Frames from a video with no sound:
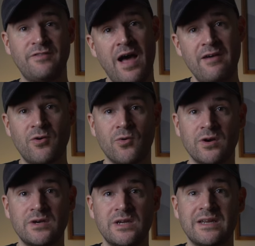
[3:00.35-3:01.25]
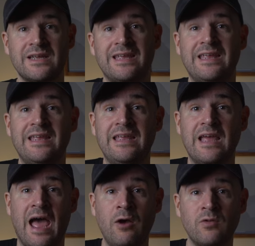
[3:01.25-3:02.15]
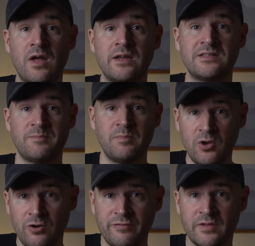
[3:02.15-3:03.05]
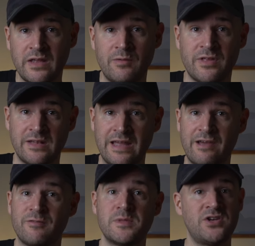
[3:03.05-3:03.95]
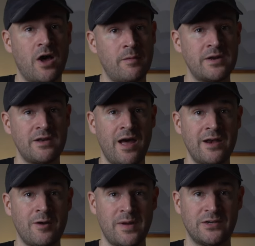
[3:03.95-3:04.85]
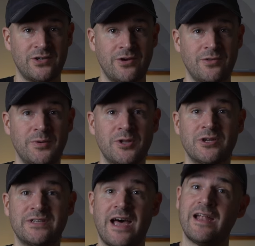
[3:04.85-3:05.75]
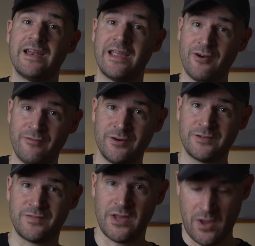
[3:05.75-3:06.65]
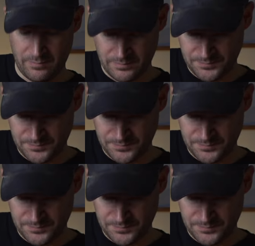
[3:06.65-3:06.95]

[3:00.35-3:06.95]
5 chord, he outlines it beautifully with a lick from the dominant 9 arpeggio that we looked at in our first video.